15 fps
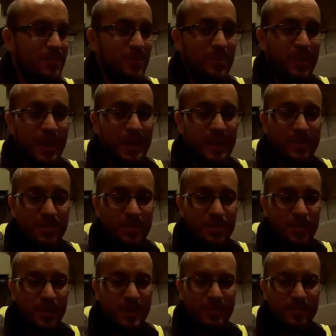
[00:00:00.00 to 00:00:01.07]
do it any other
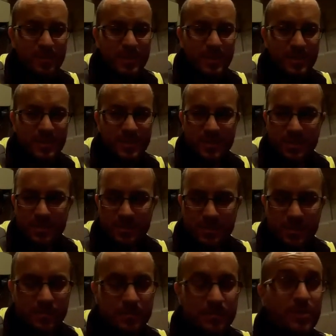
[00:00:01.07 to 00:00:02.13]
way really.
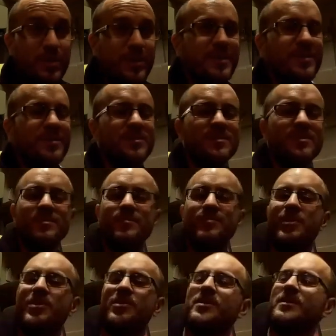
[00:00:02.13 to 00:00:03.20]
I've tried not to
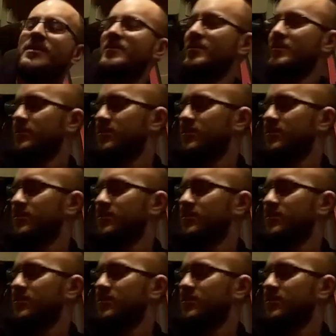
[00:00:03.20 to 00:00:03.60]
park in a